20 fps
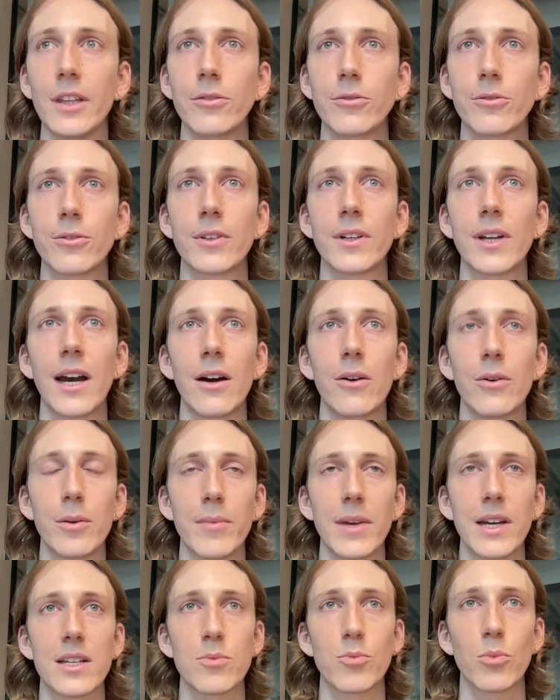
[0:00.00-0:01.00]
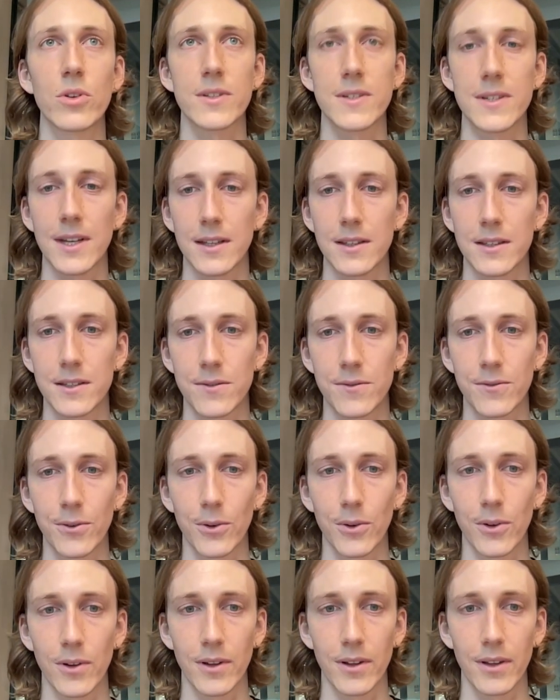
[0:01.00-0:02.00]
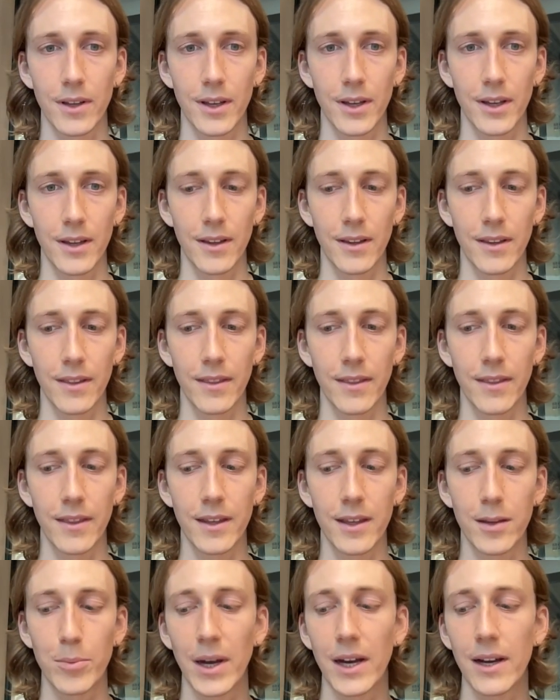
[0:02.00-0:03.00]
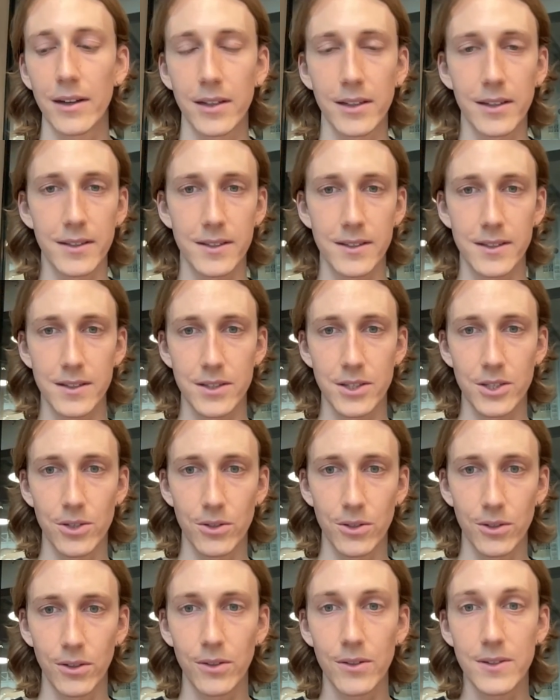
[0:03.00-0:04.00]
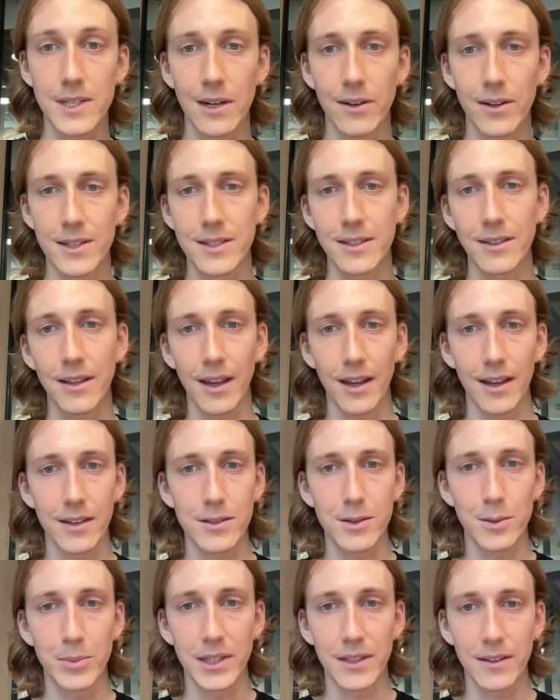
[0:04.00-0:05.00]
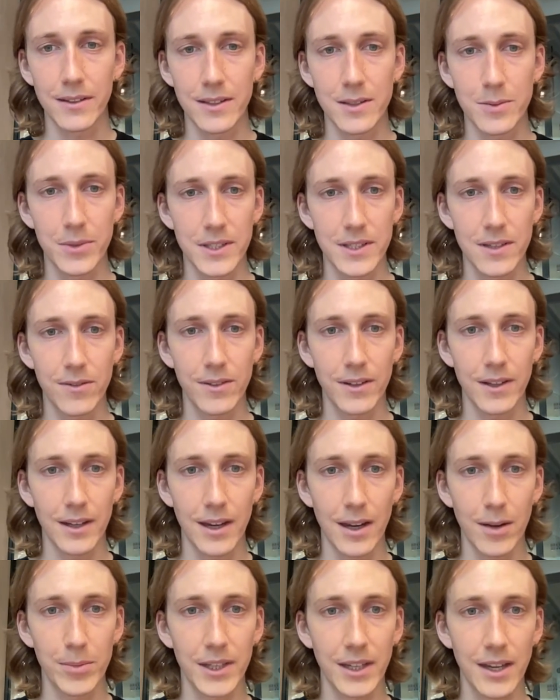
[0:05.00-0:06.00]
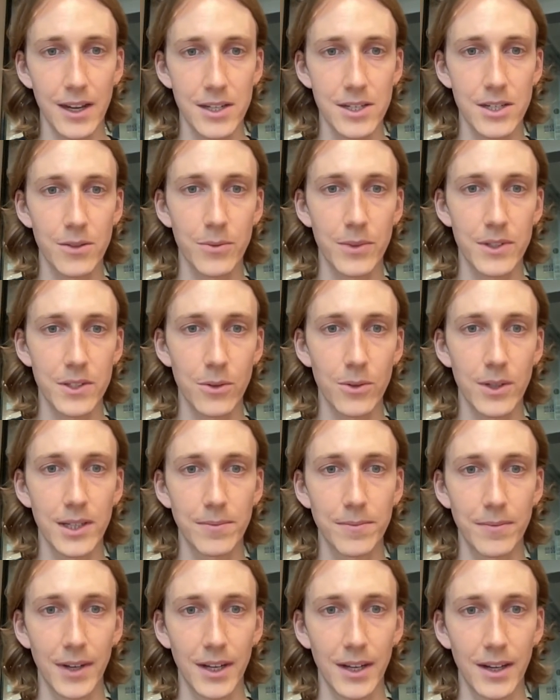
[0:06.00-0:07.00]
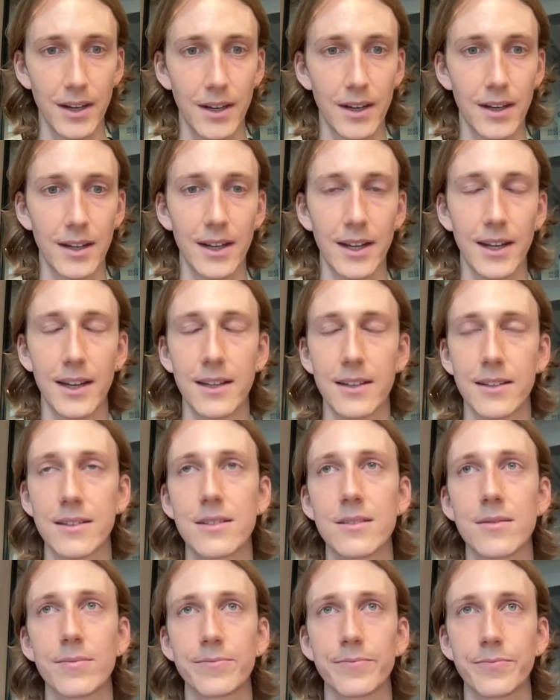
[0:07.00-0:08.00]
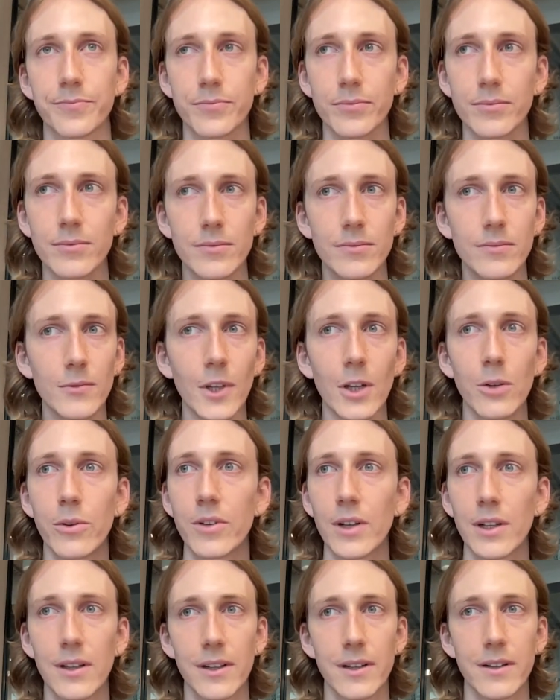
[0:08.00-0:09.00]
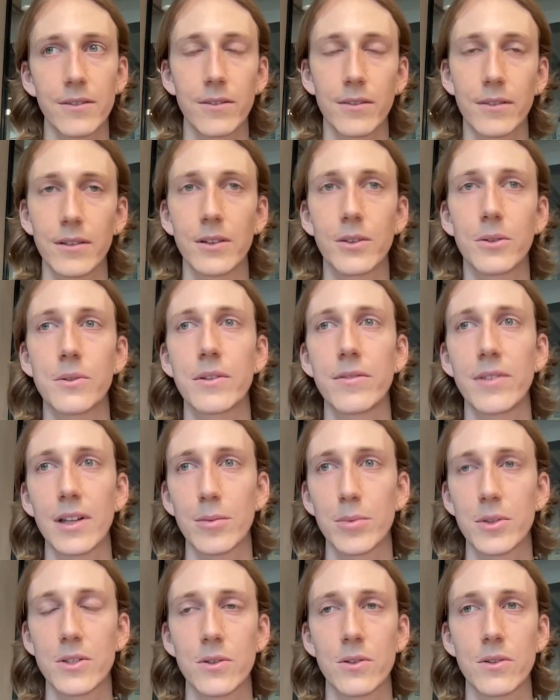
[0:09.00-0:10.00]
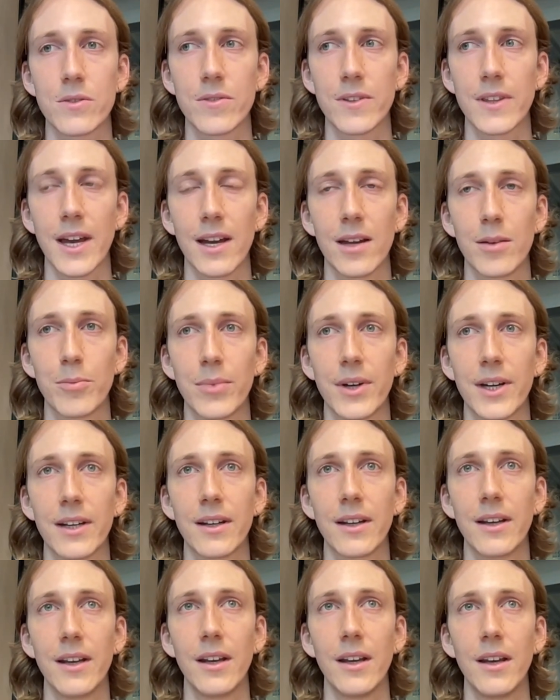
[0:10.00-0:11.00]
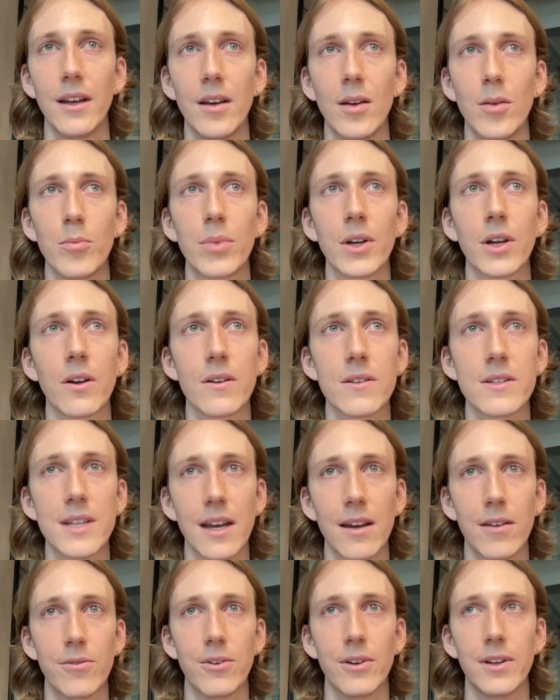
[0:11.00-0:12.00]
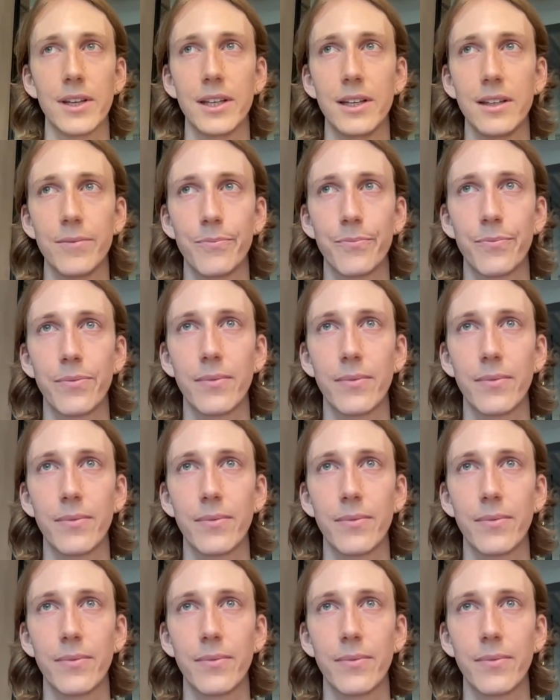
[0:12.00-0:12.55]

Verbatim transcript: for now it makes more sense for the partners to use our SDK to build a specific application with Squid. And we've got a lot of cool developer tools for that, but because I